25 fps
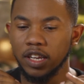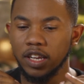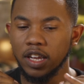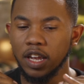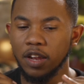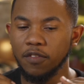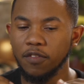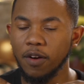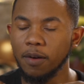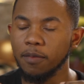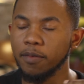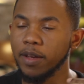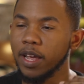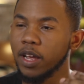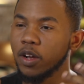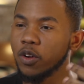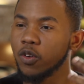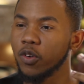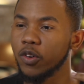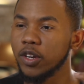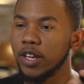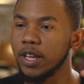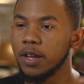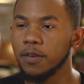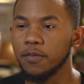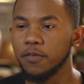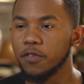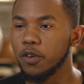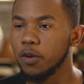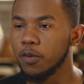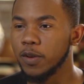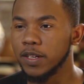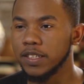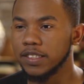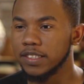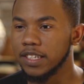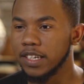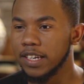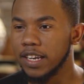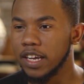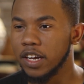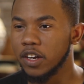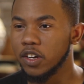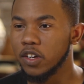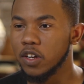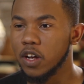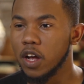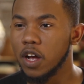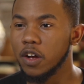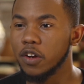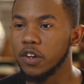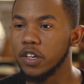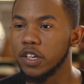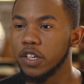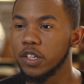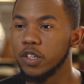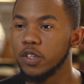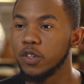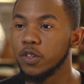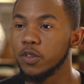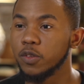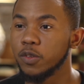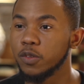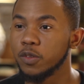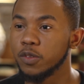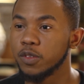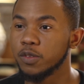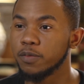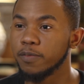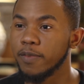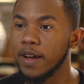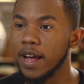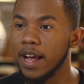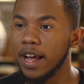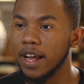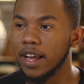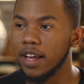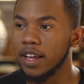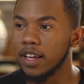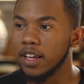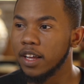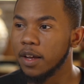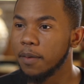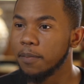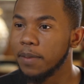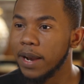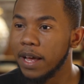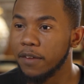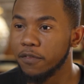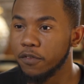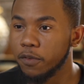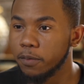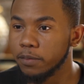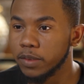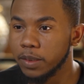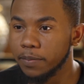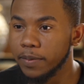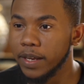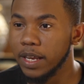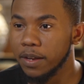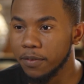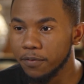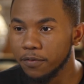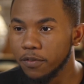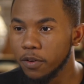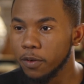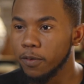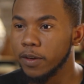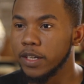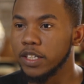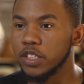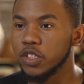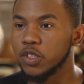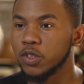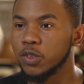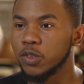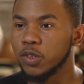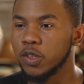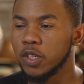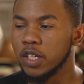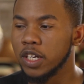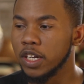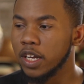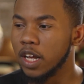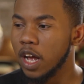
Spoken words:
if I'm getting called an influencer now, I'm gonna use my platform to be influential,